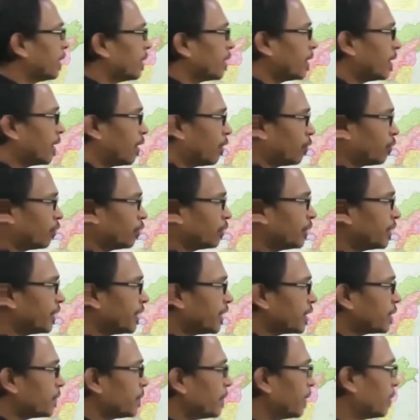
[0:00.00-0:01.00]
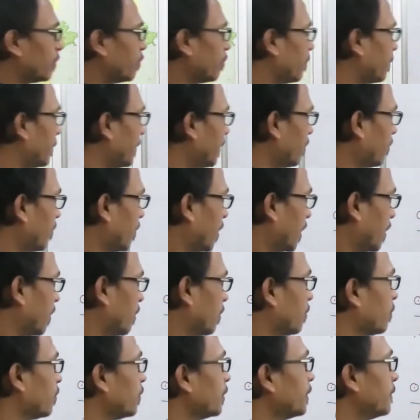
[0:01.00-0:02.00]
Now with respect to
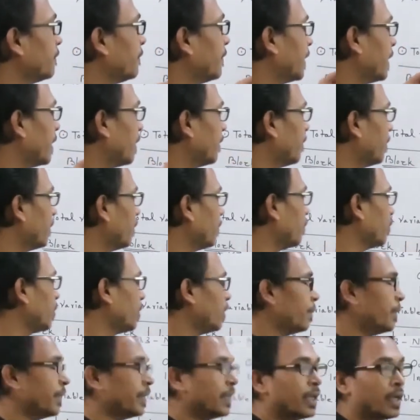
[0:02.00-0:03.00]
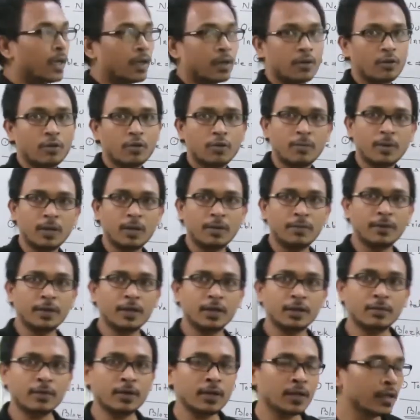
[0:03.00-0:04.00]
B1, which variable will be the global
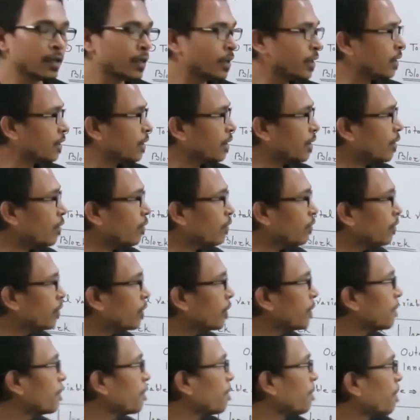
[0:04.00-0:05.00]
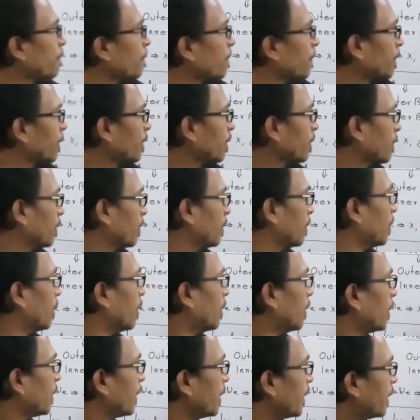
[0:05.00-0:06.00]
variable? Now look,
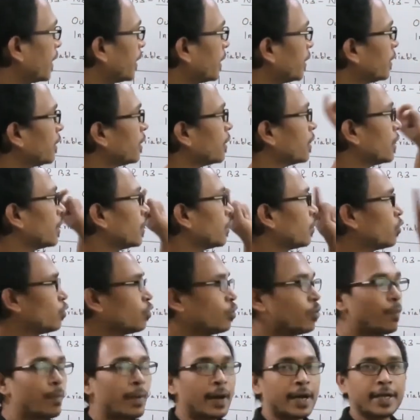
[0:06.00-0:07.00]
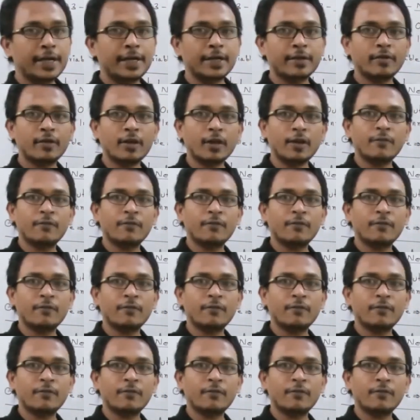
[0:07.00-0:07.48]
here 2 particular